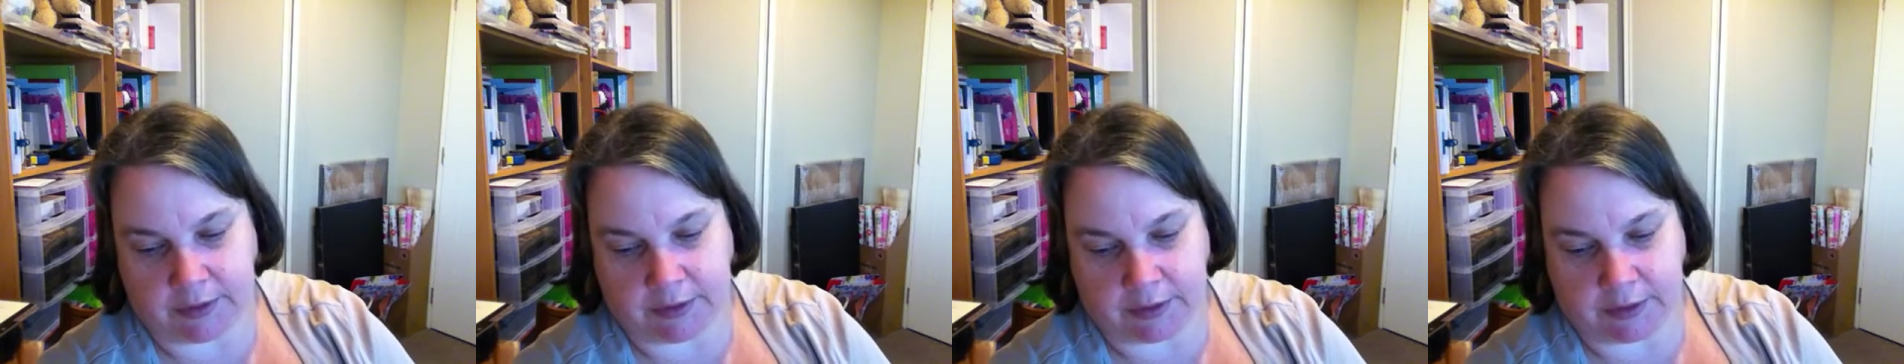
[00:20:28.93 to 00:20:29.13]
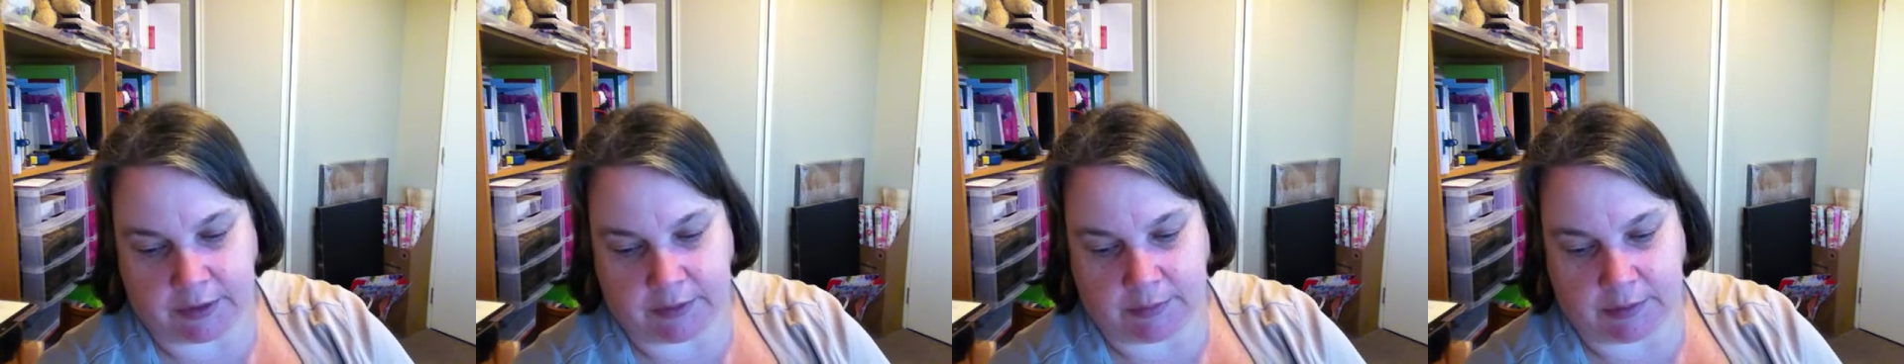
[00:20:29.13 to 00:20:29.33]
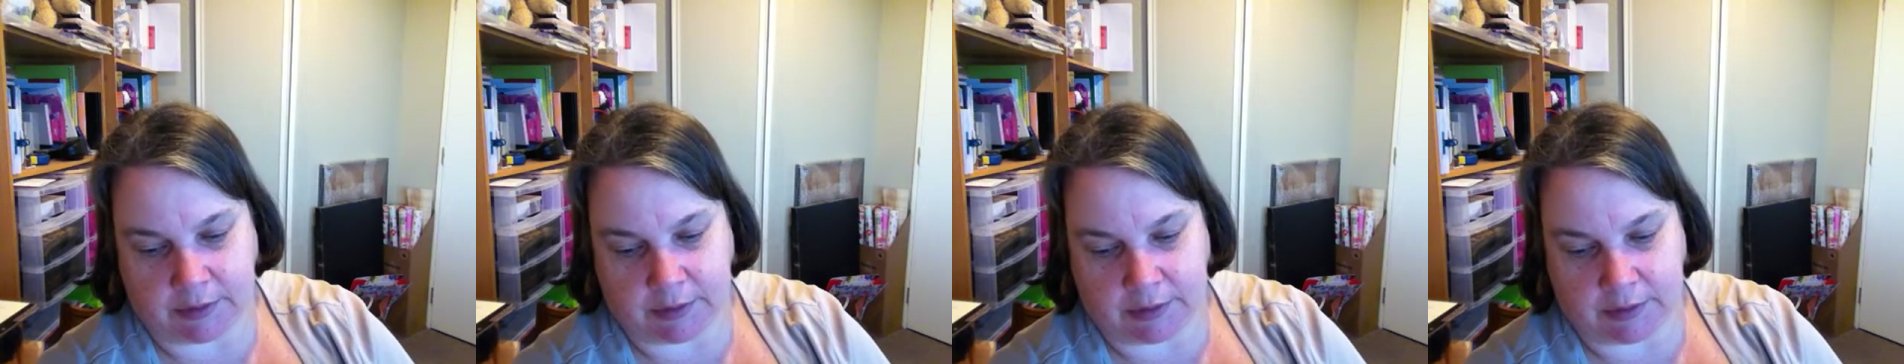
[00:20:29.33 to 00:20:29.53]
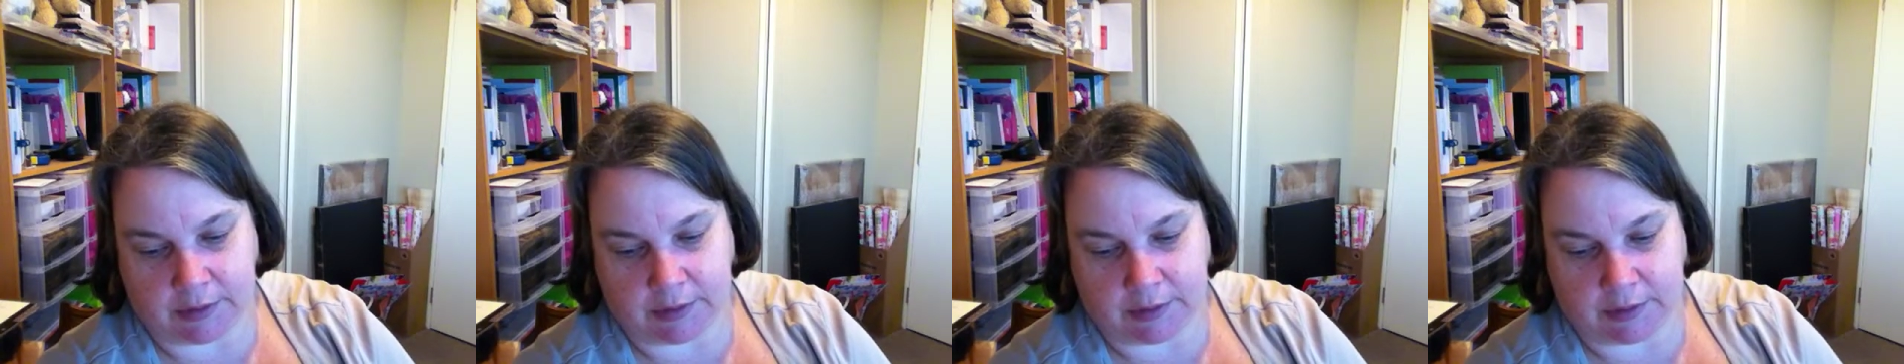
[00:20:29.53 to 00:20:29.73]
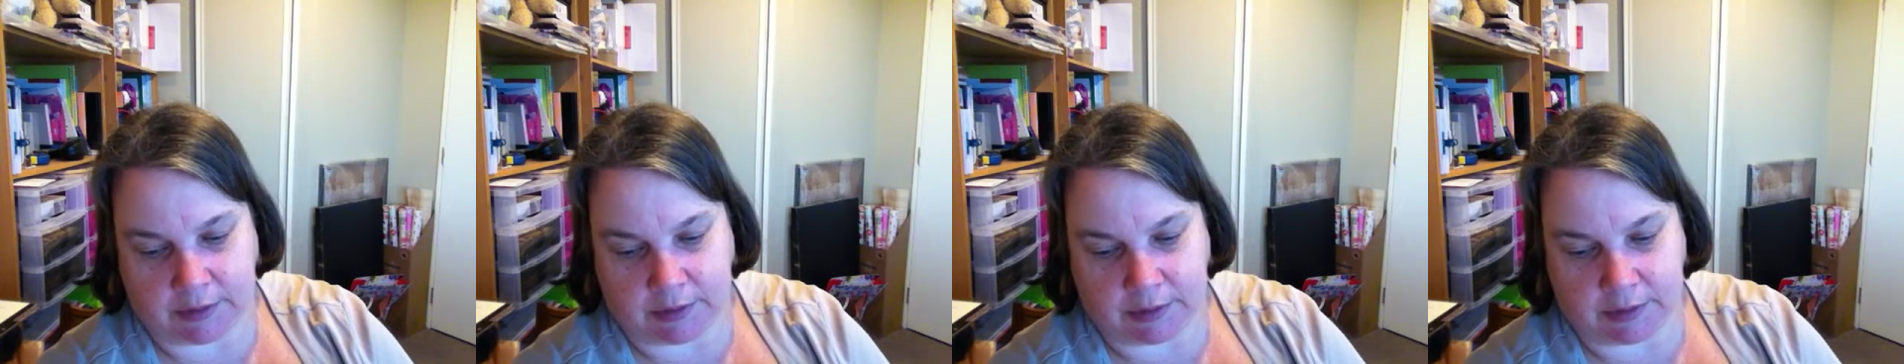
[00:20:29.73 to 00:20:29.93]
Sunday, Monday,
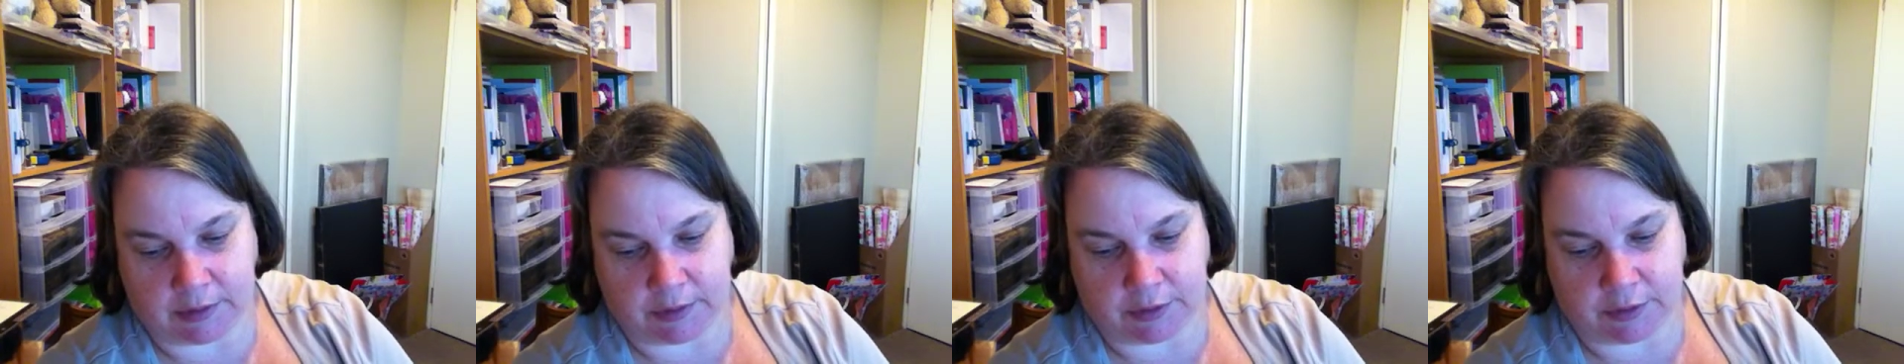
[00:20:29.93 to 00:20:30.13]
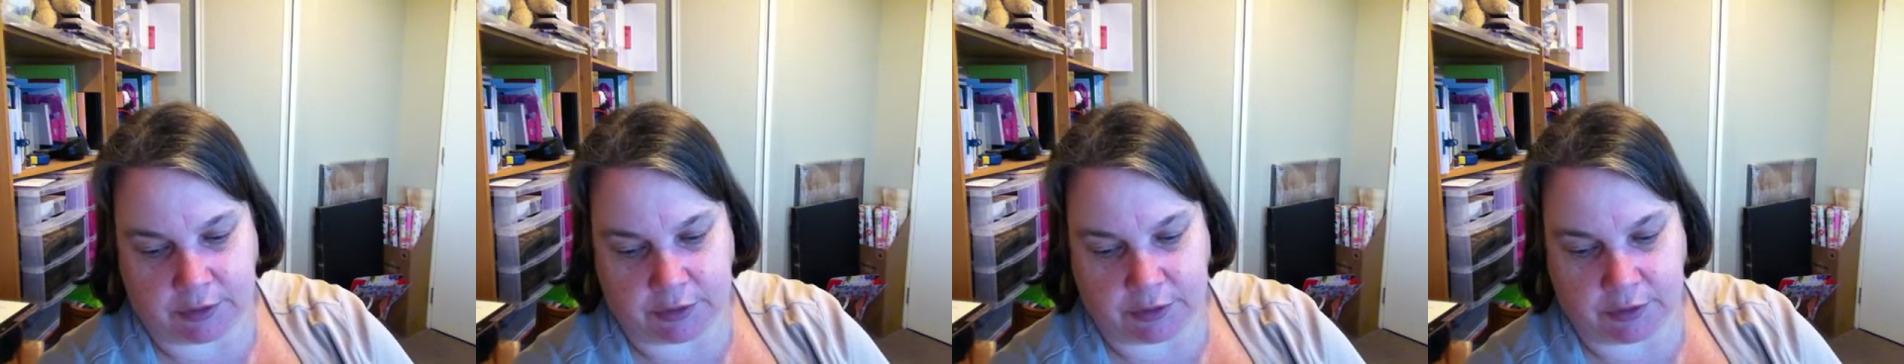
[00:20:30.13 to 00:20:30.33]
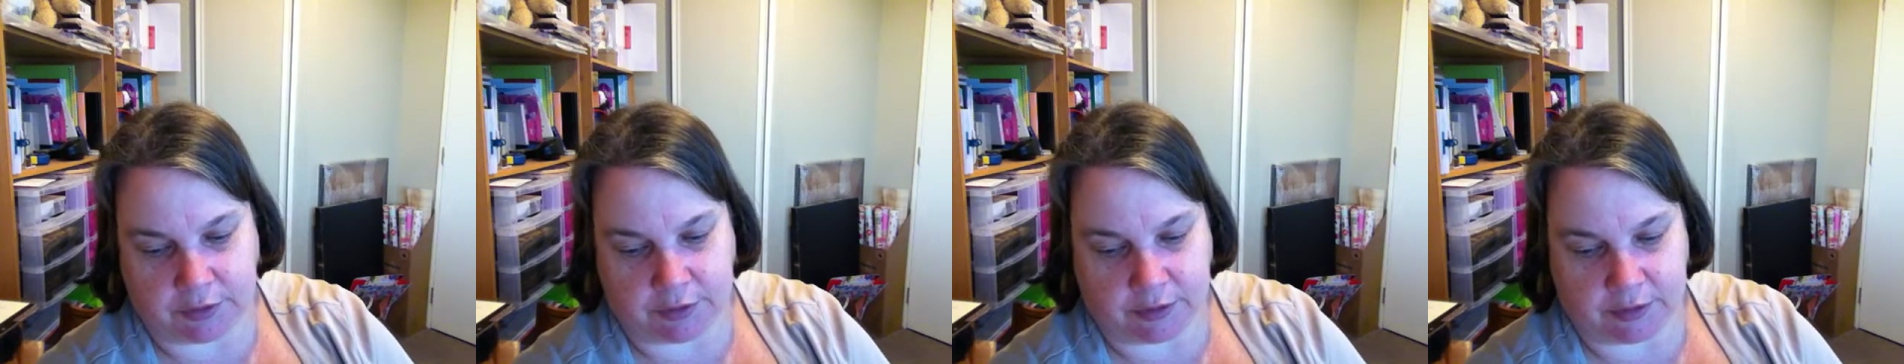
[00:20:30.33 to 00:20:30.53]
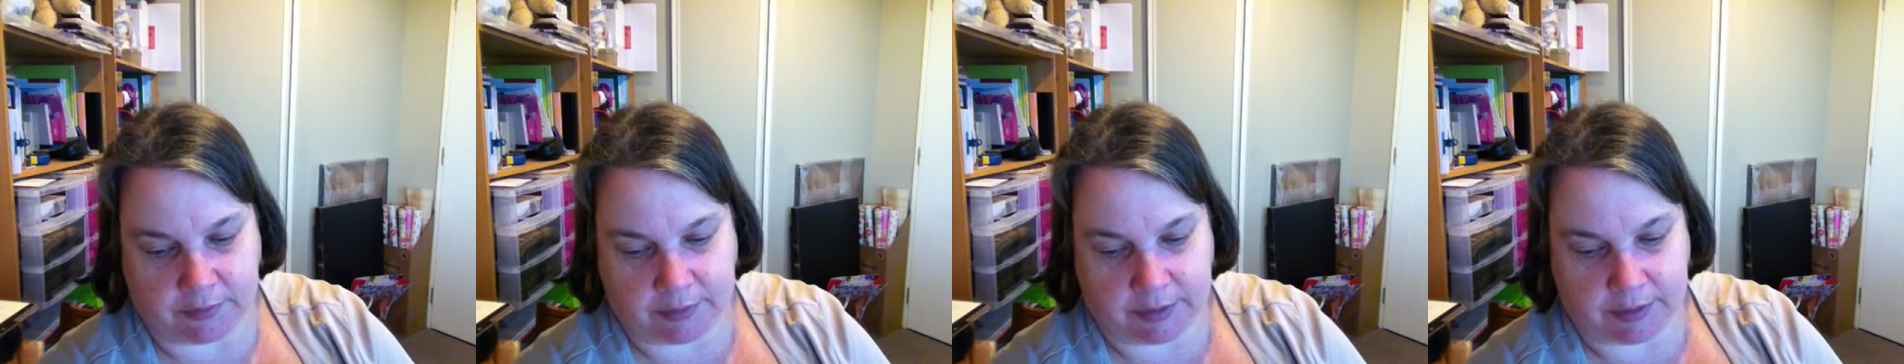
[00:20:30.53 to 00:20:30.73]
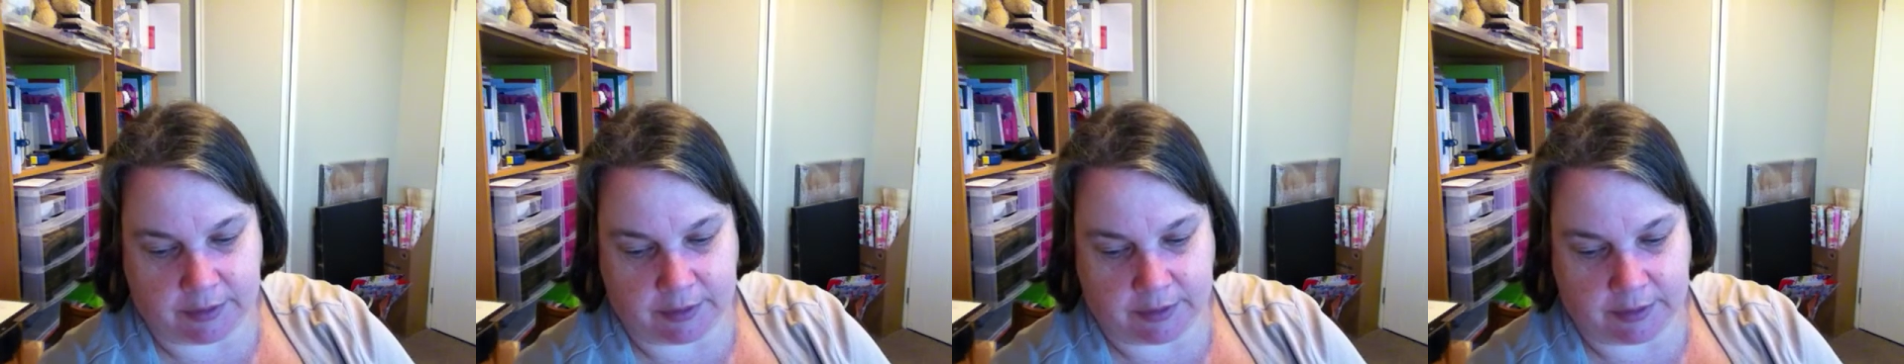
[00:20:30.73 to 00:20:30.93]
Tuesday,
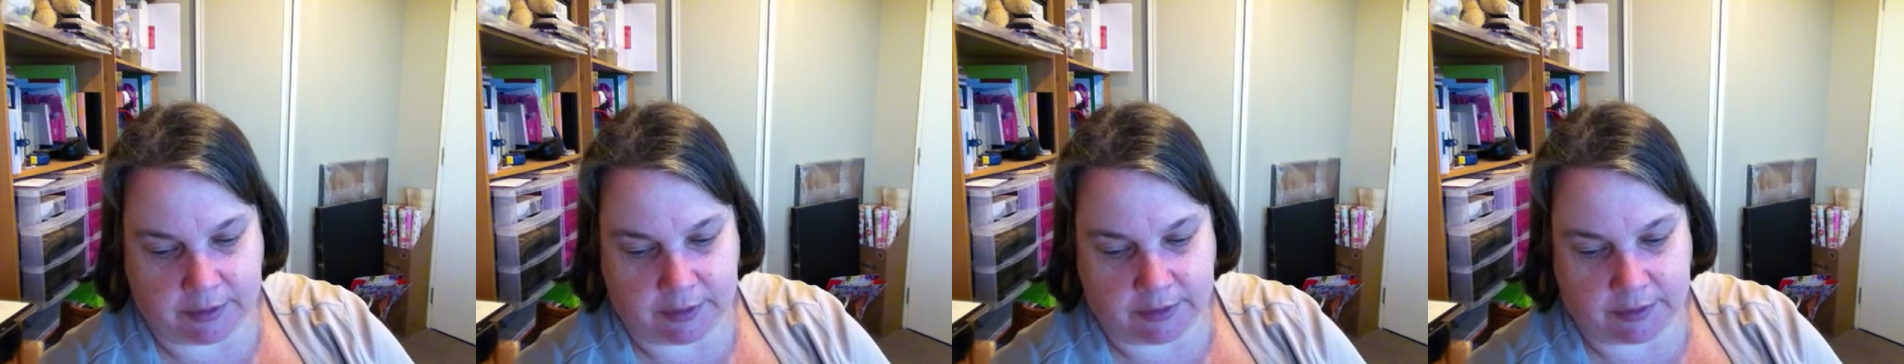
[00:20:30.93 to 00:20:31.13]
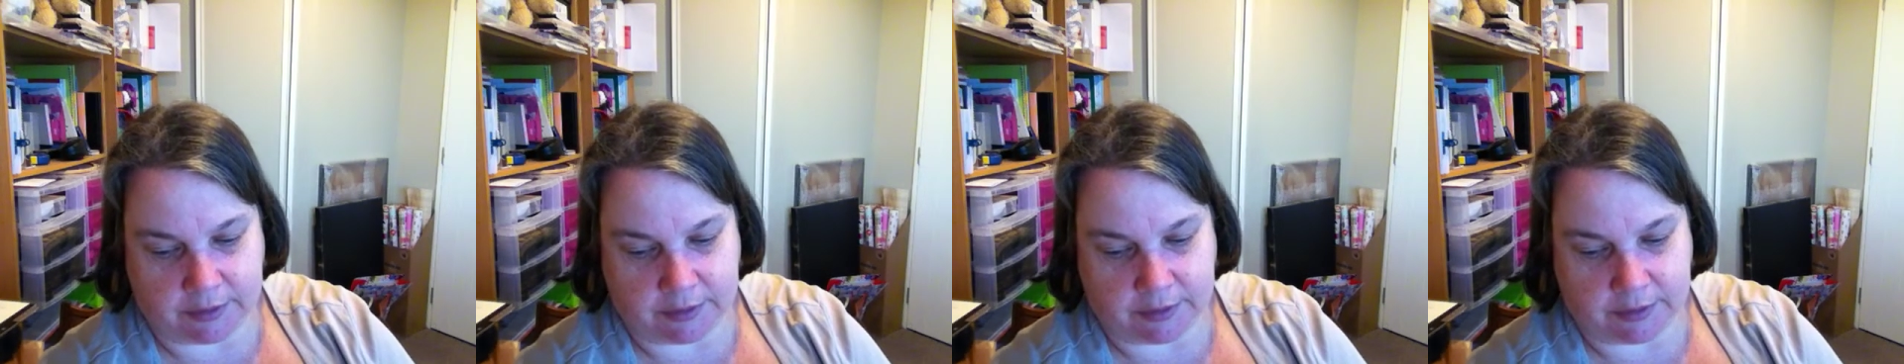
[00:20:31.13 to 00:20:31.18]
Wednesday.